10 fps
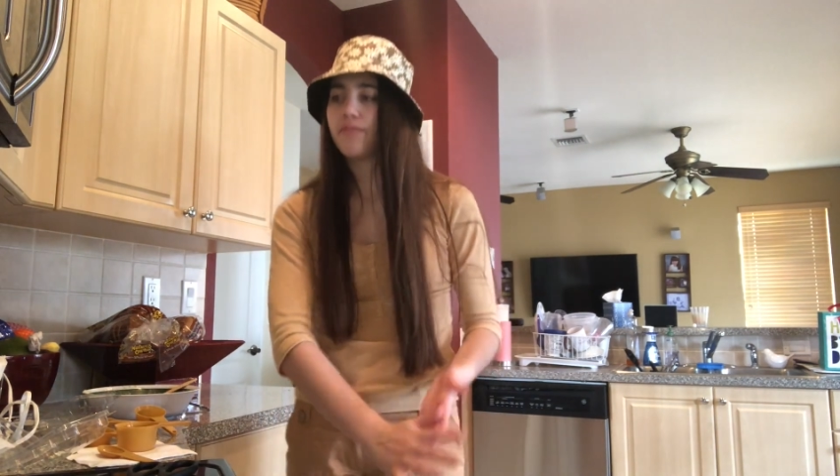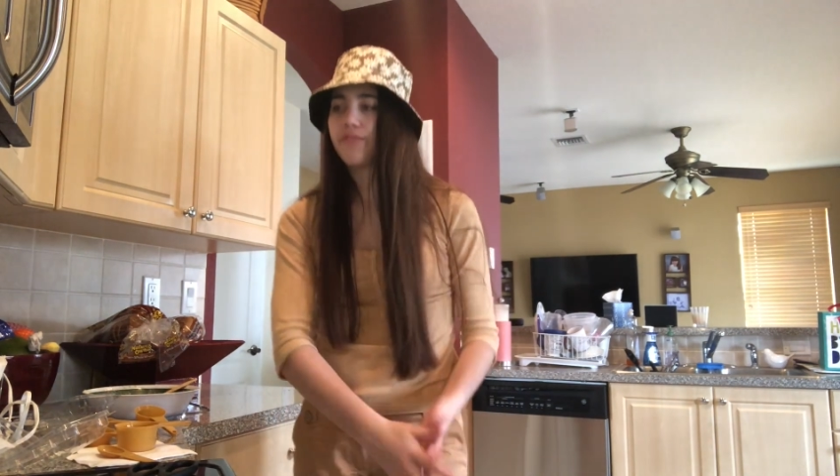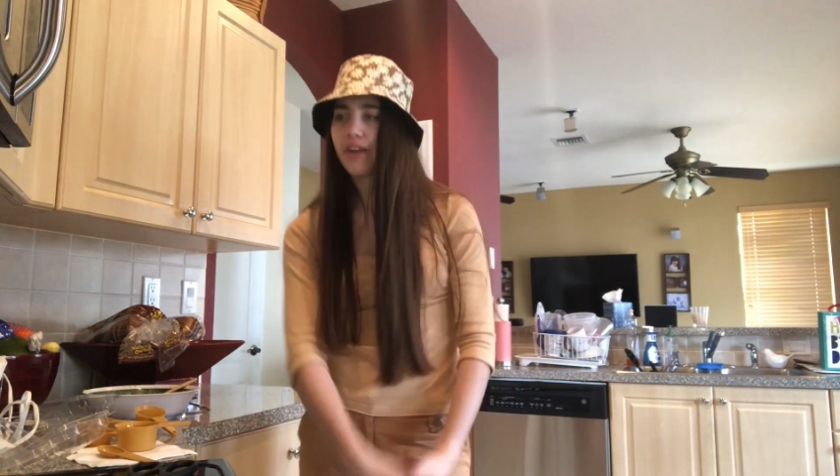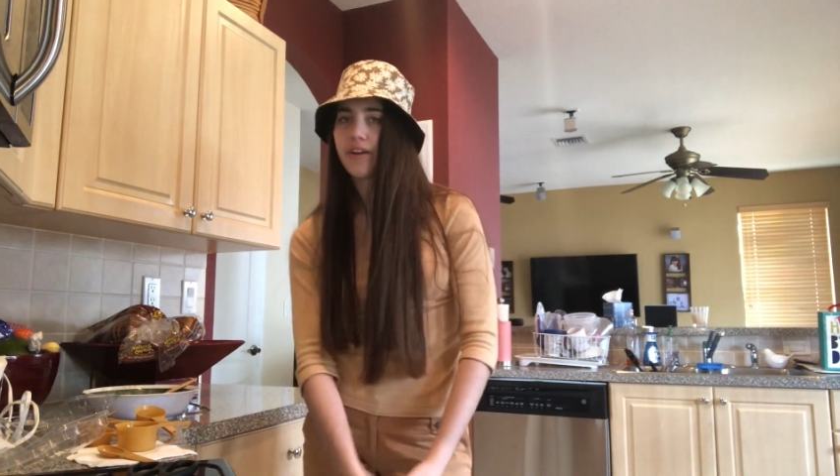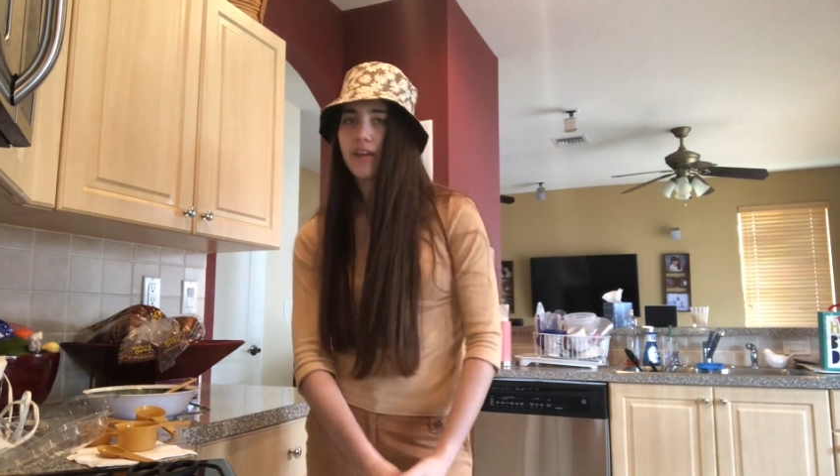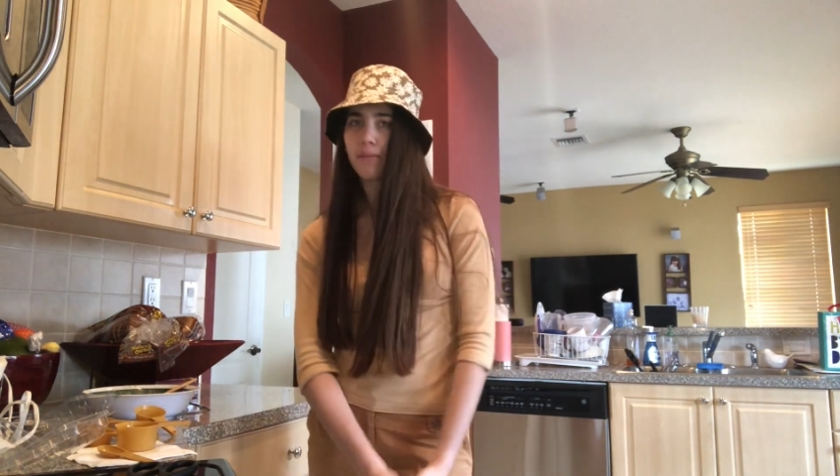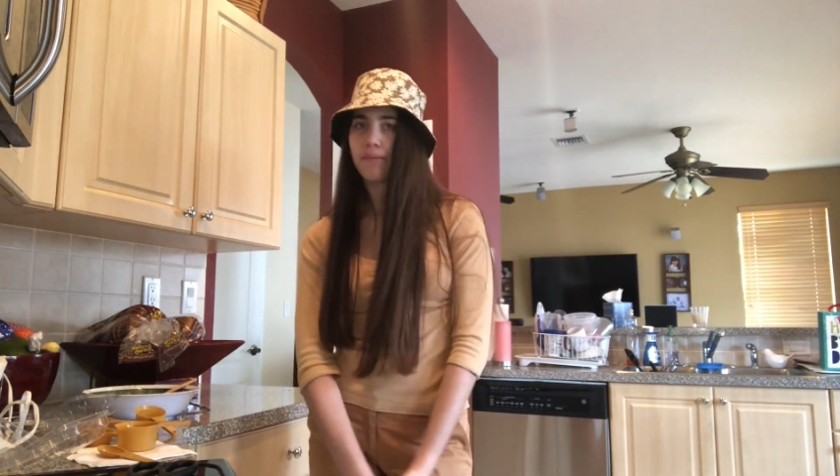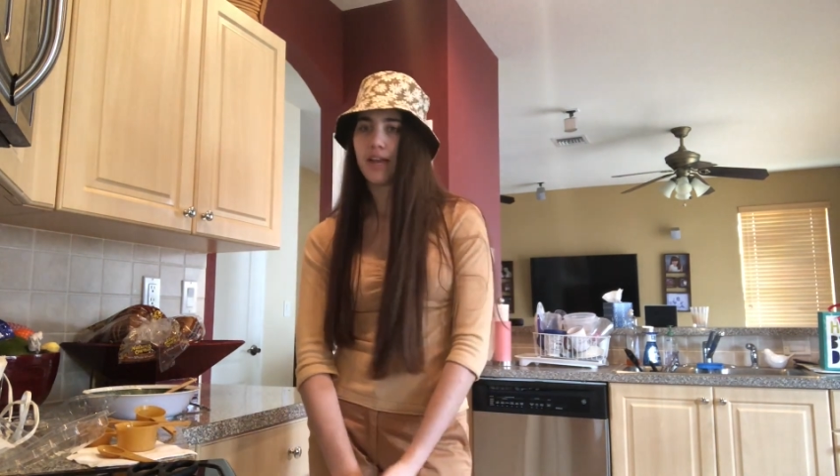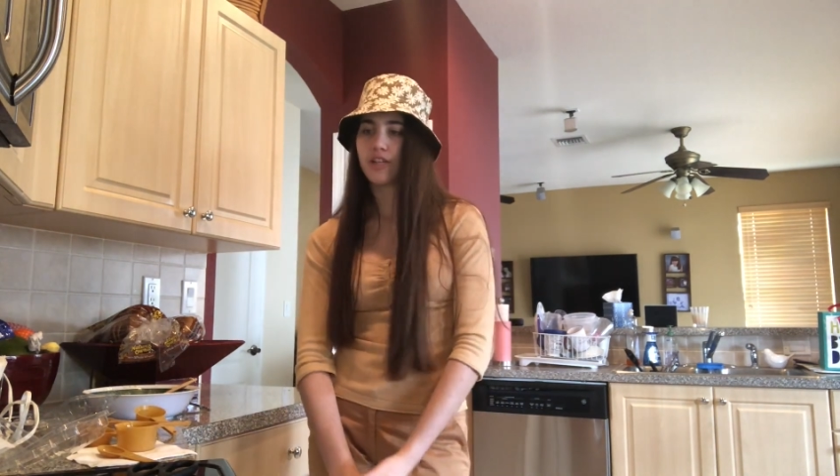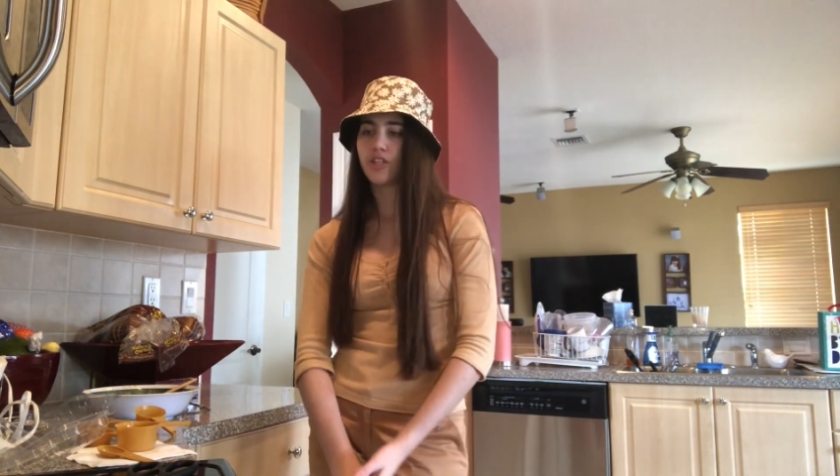very
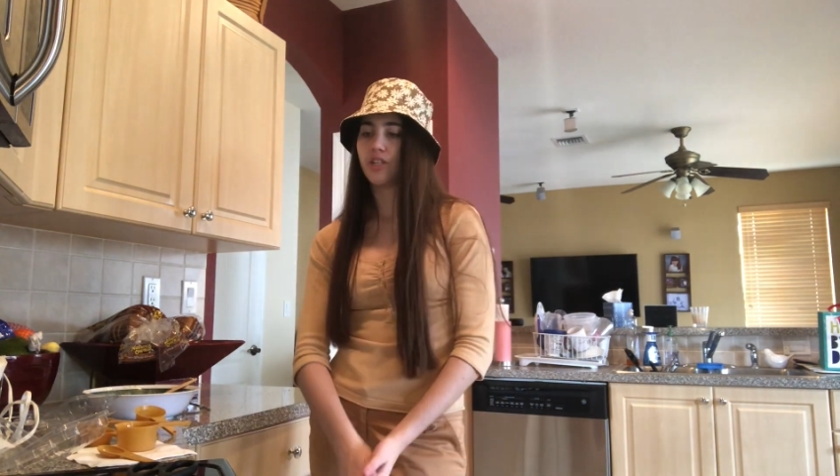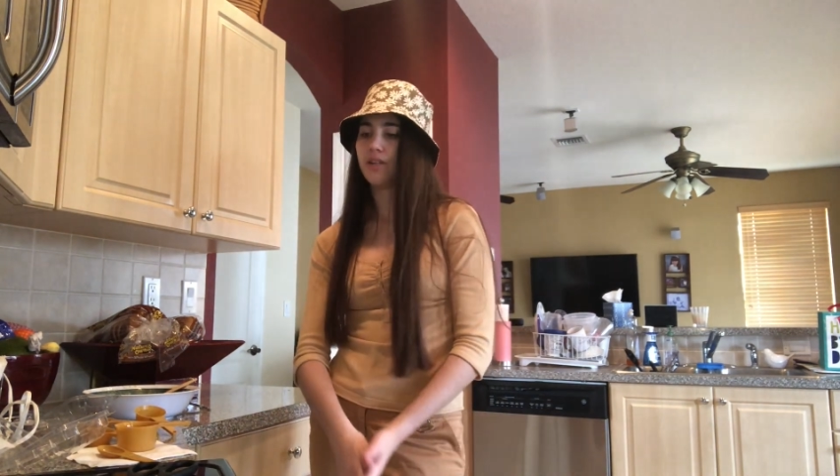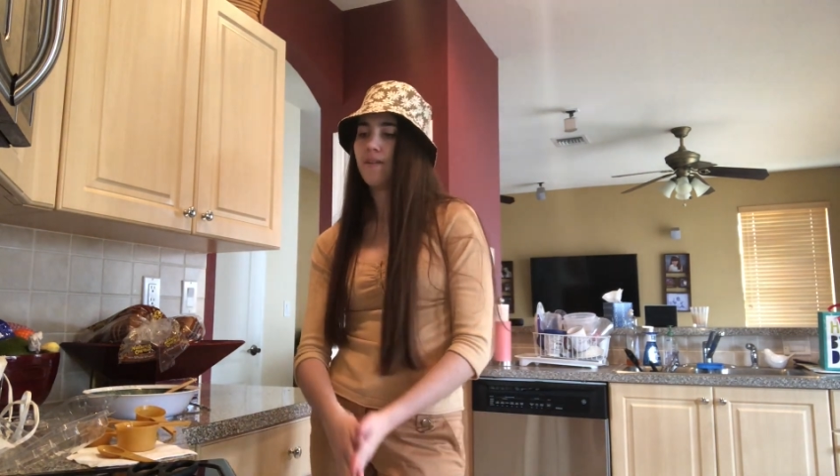impatient.